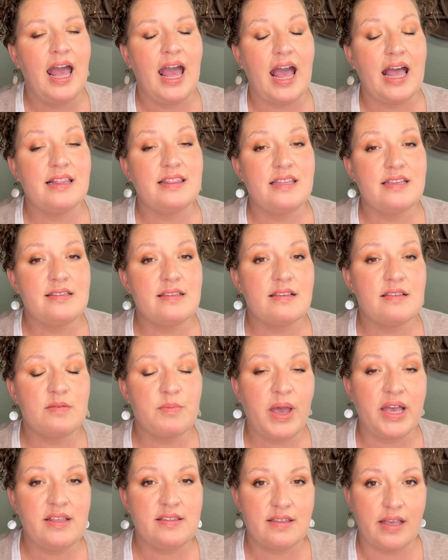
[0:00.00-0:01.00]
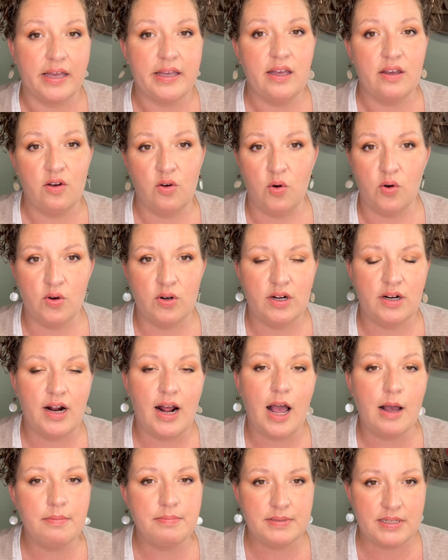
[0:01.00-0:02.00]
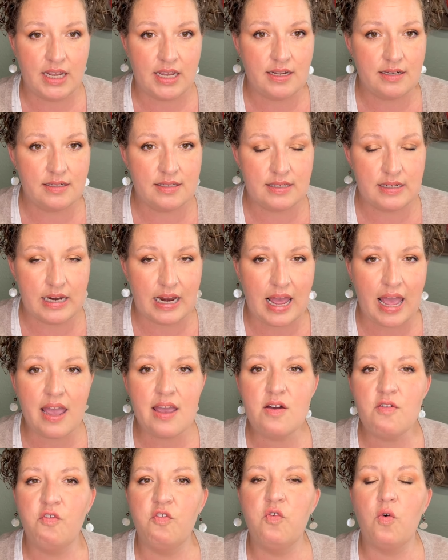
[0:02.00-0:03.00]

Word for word: and this is my second quarter update today